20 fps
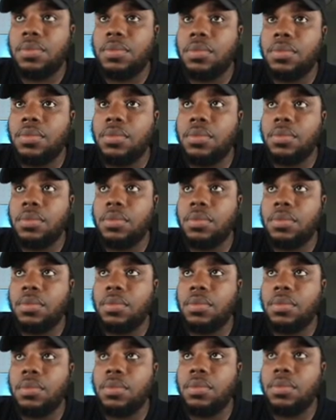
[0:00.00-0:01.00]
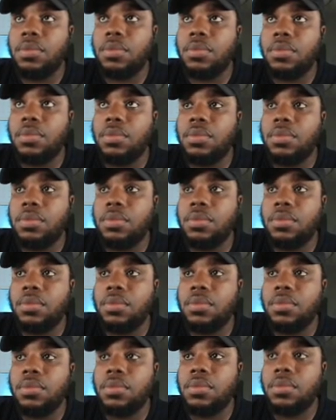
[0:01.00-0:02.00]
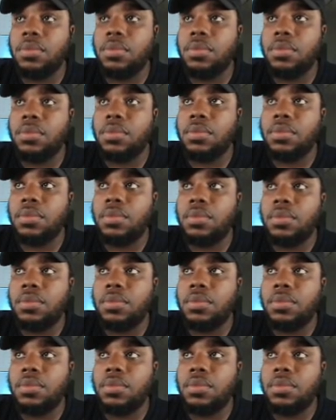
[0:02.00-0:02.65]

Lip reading: No words are spoken by the person on screen.